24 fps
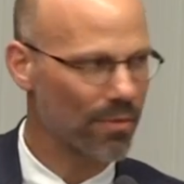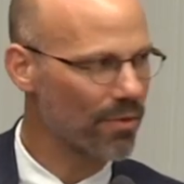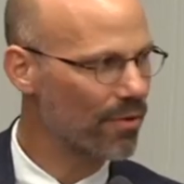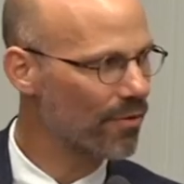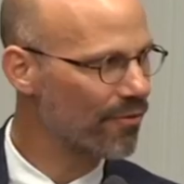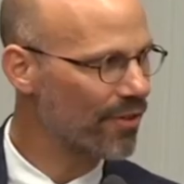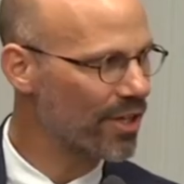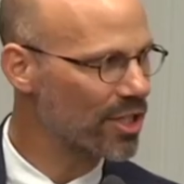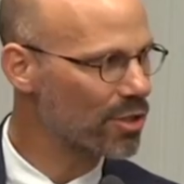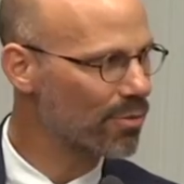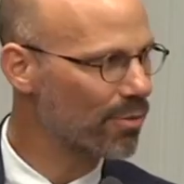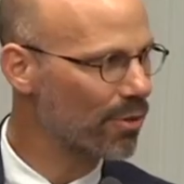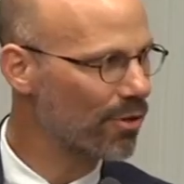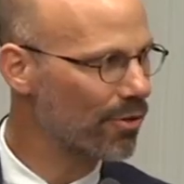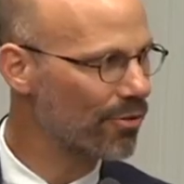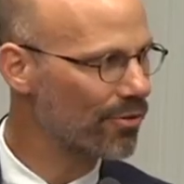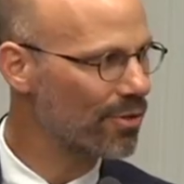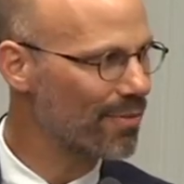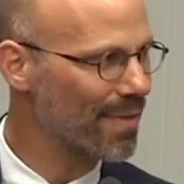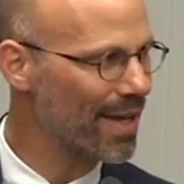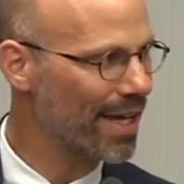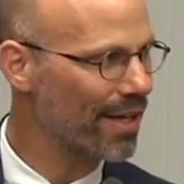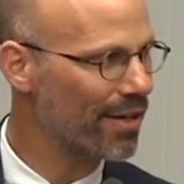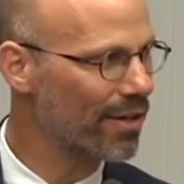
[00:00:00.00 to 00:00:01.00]
vegetable
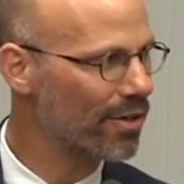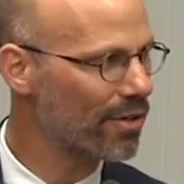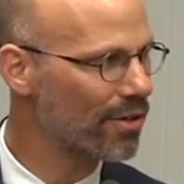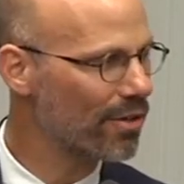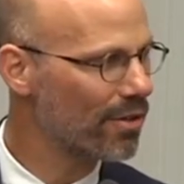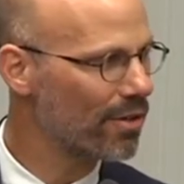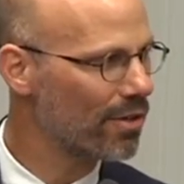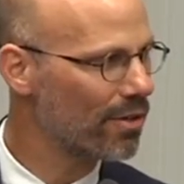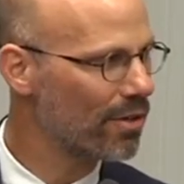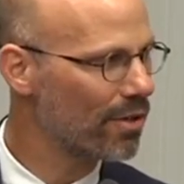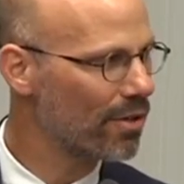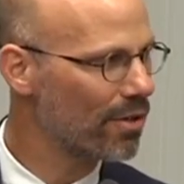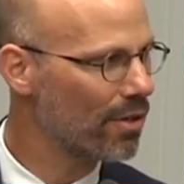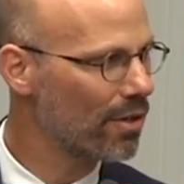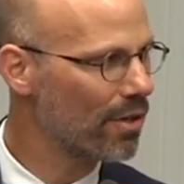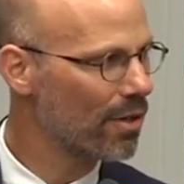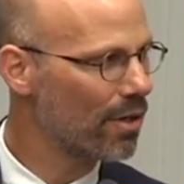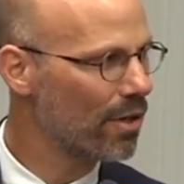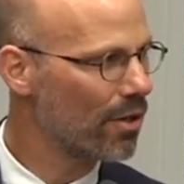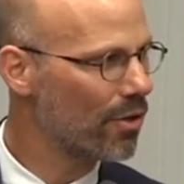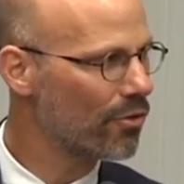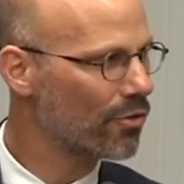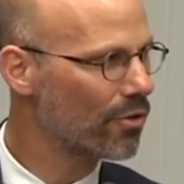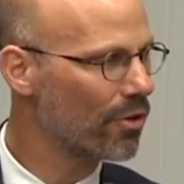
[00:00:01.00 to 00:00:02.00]
demand.
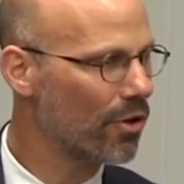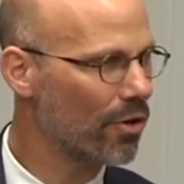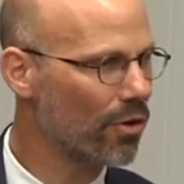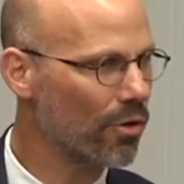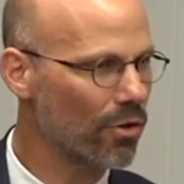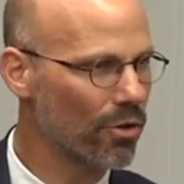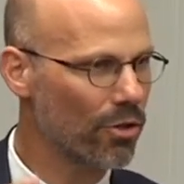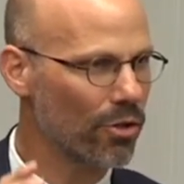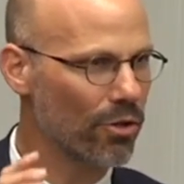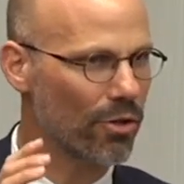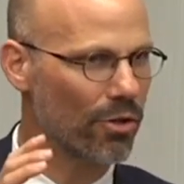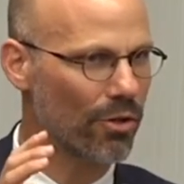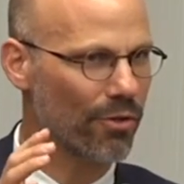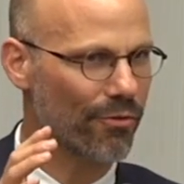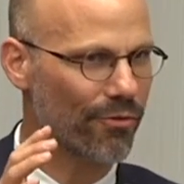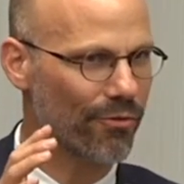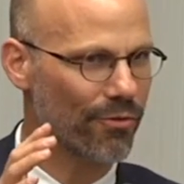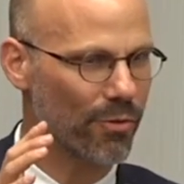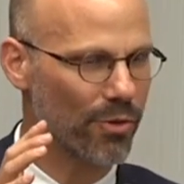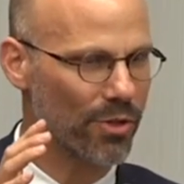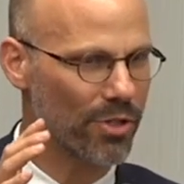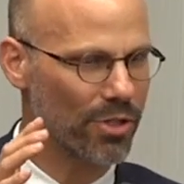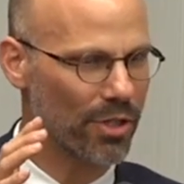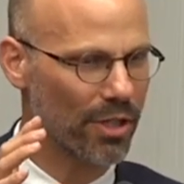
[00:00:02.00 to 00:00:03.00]
So
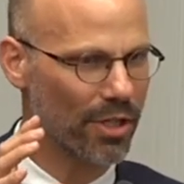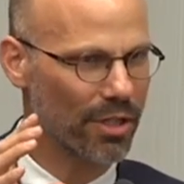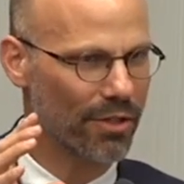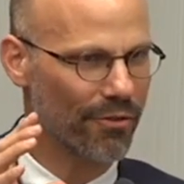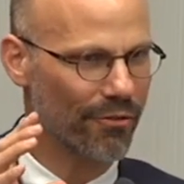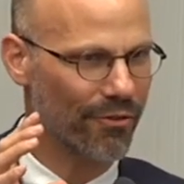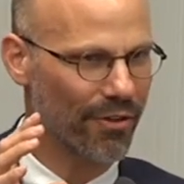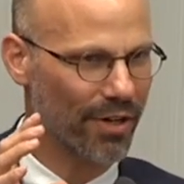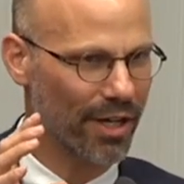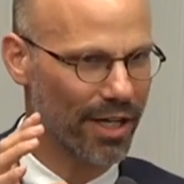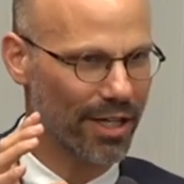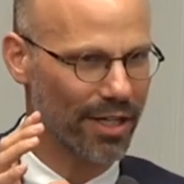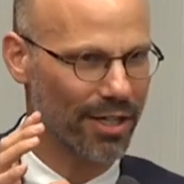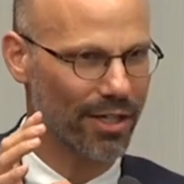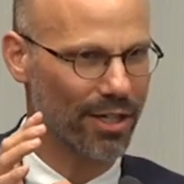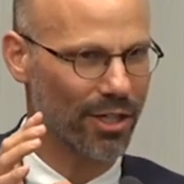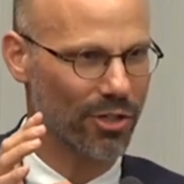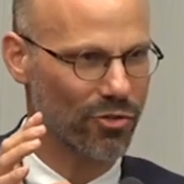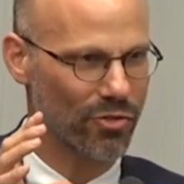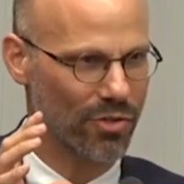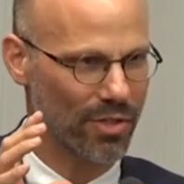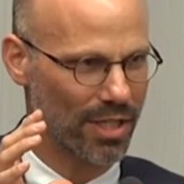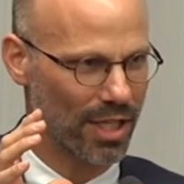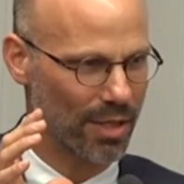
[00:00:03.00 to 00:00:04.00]
we're starting to find in
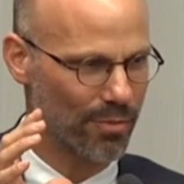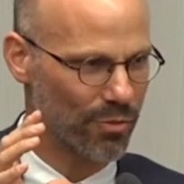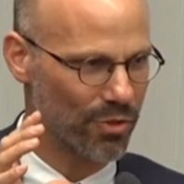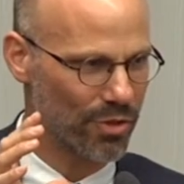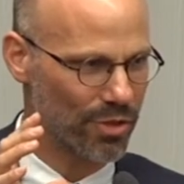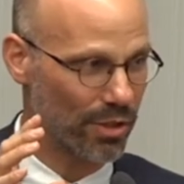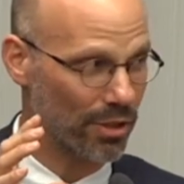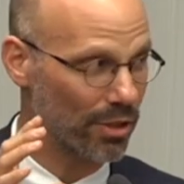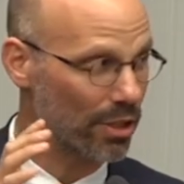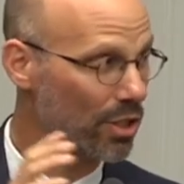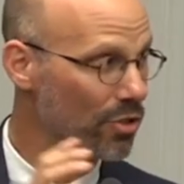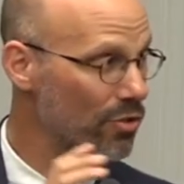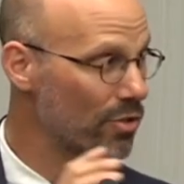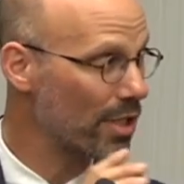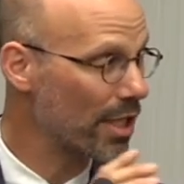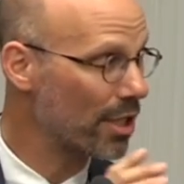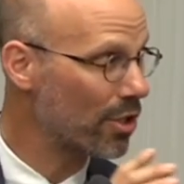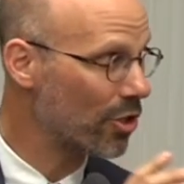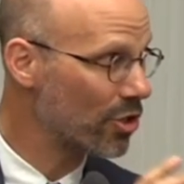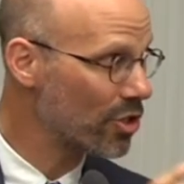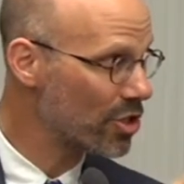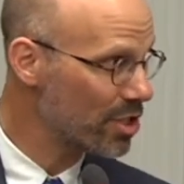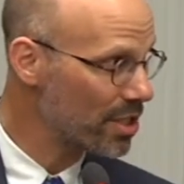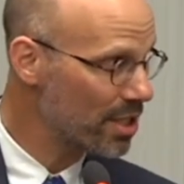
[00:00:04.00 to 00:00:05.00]
countries like Brazil, in countries like
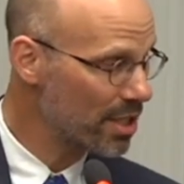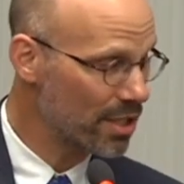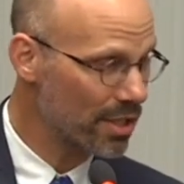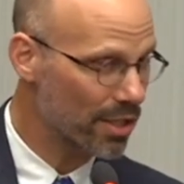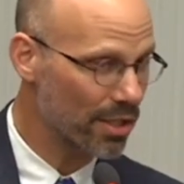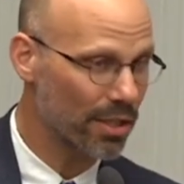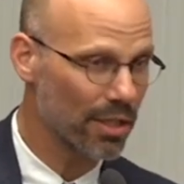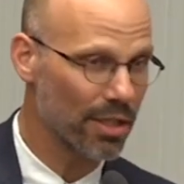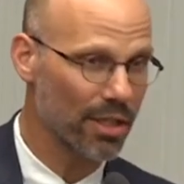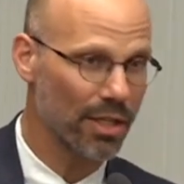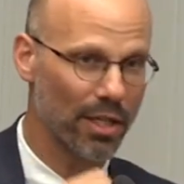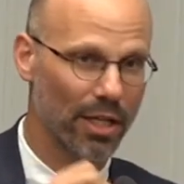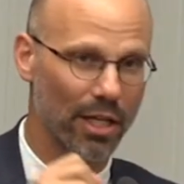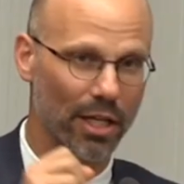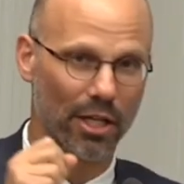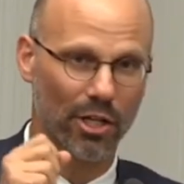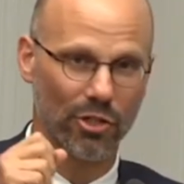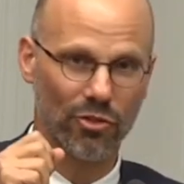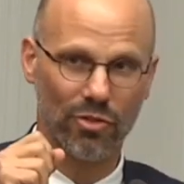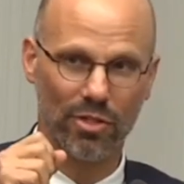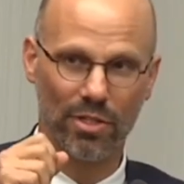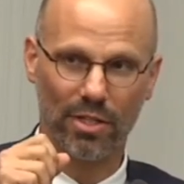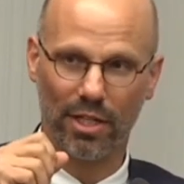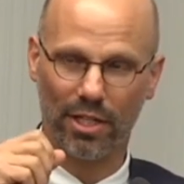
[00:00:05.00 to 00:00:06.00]
Argentina, in
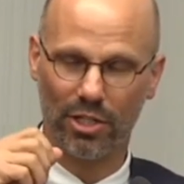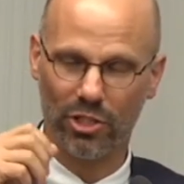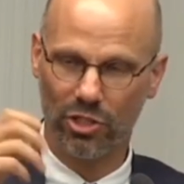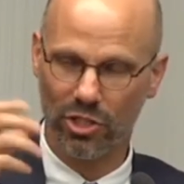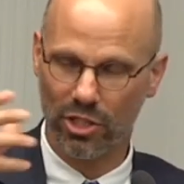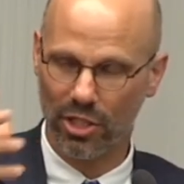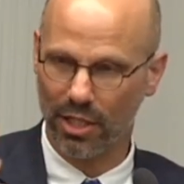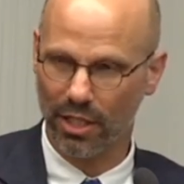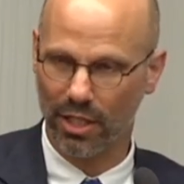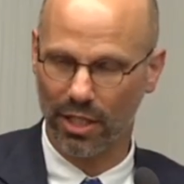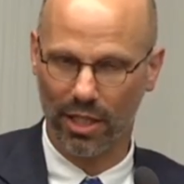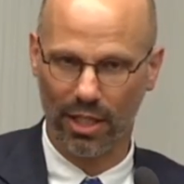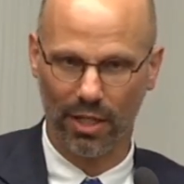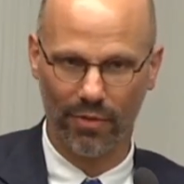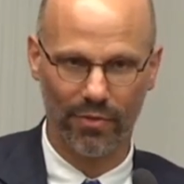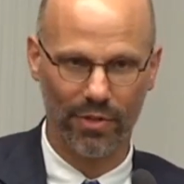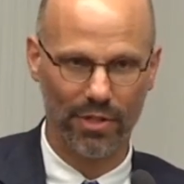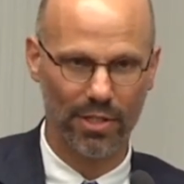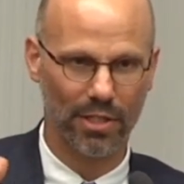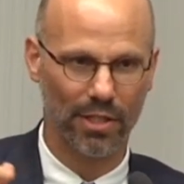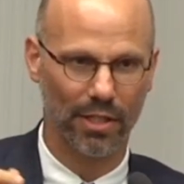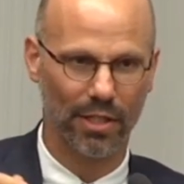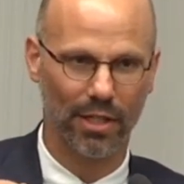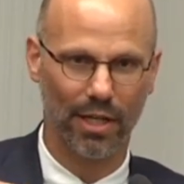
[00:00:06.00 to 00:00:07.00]
countries like Chile,
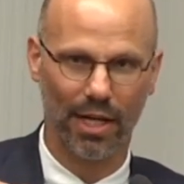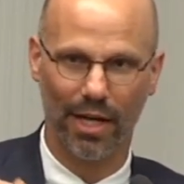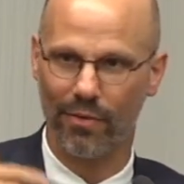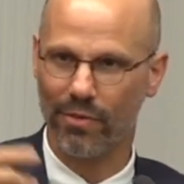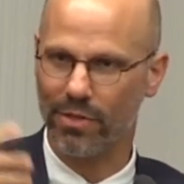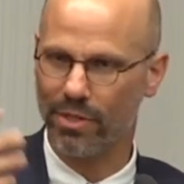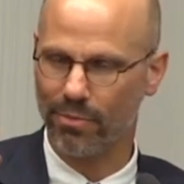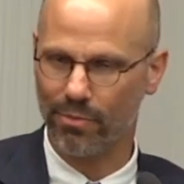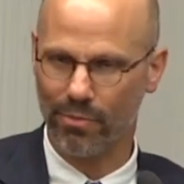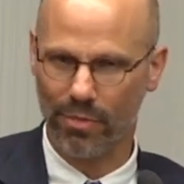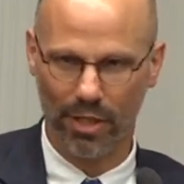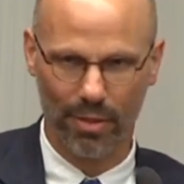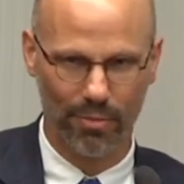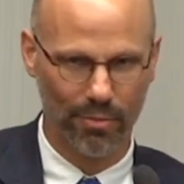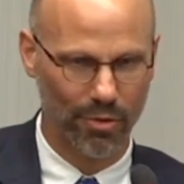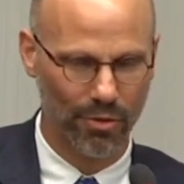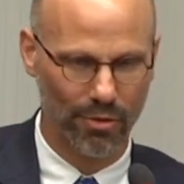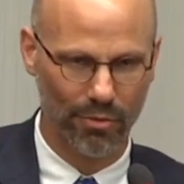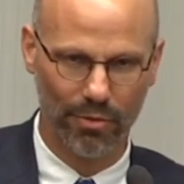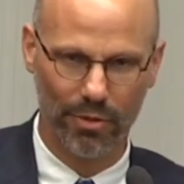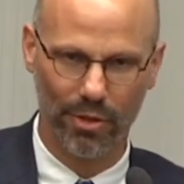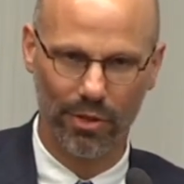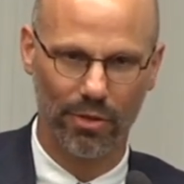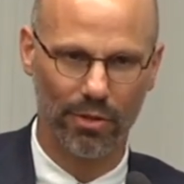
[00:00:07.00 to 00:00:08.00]
obviously, I was in, in
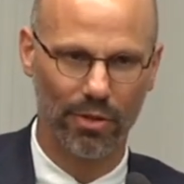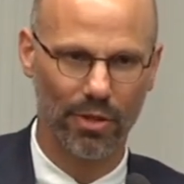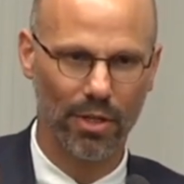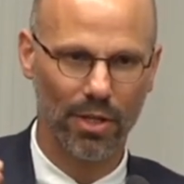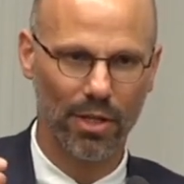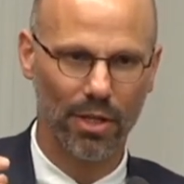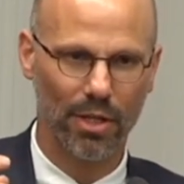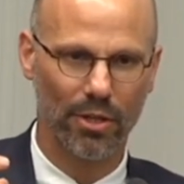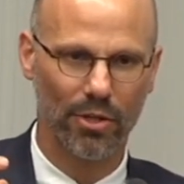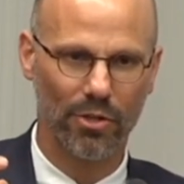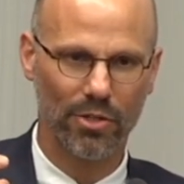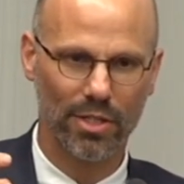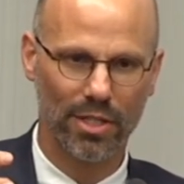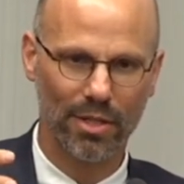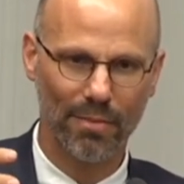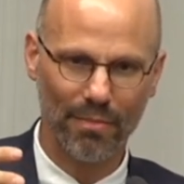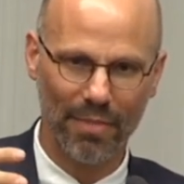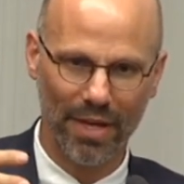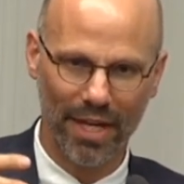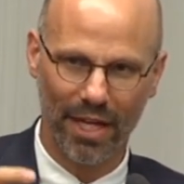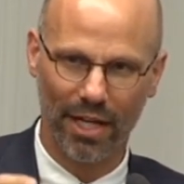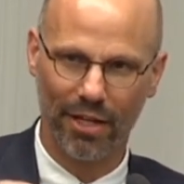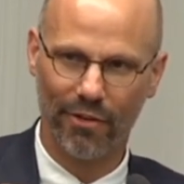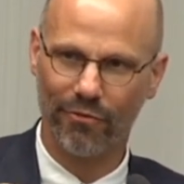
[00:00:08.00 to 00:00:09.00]
Peru, there's
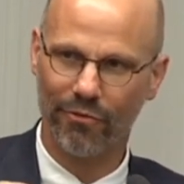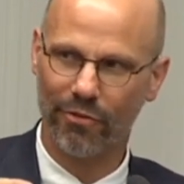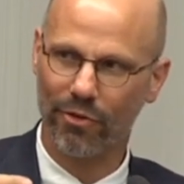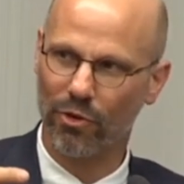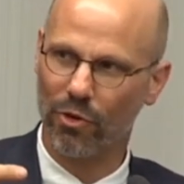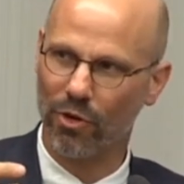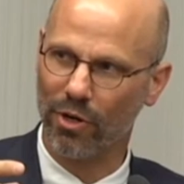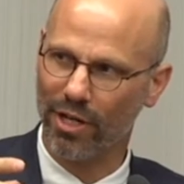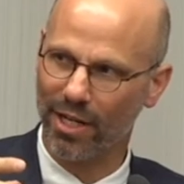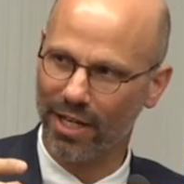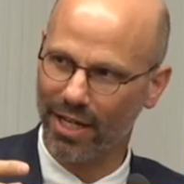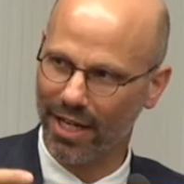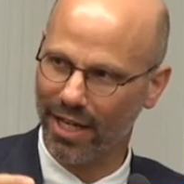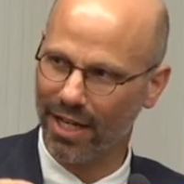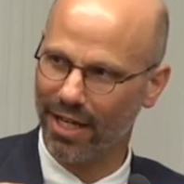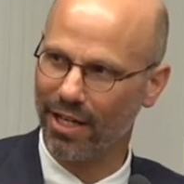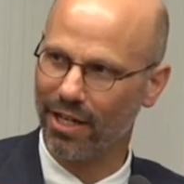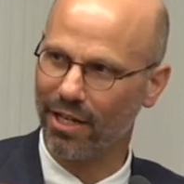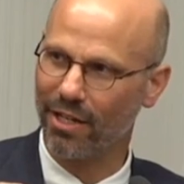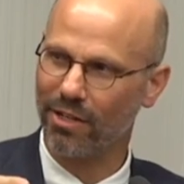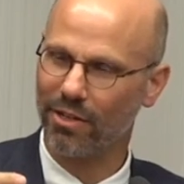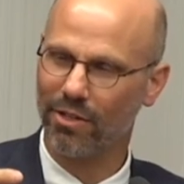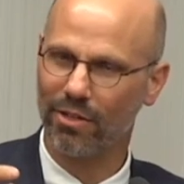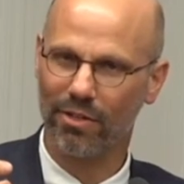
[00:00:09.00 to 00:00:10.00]
demand for
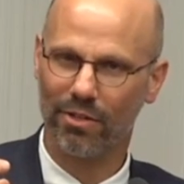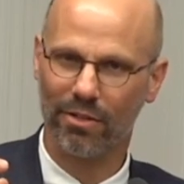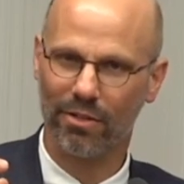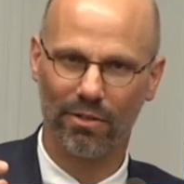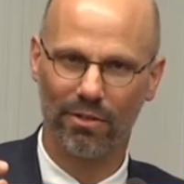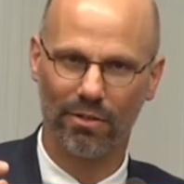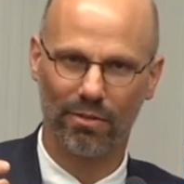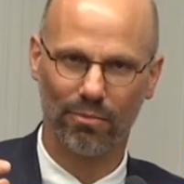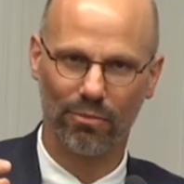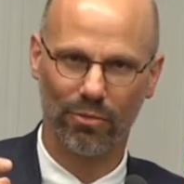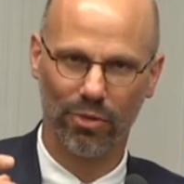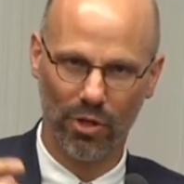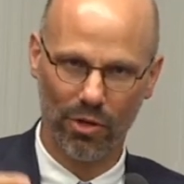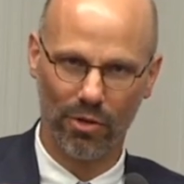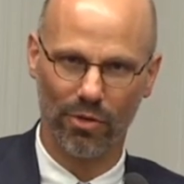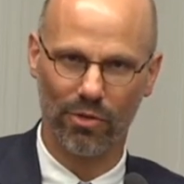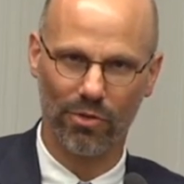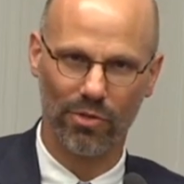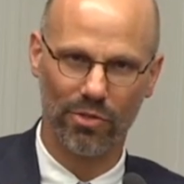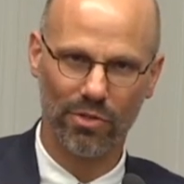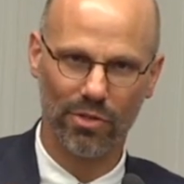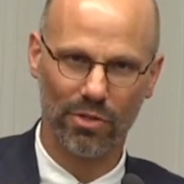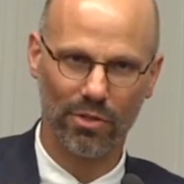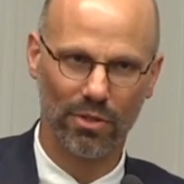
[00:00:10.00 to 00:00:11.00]
organic
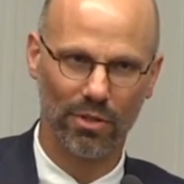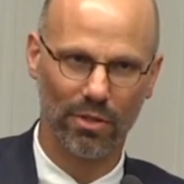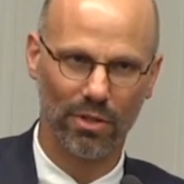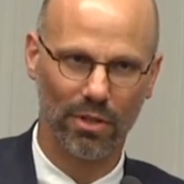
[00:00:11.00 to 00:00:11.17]
produce.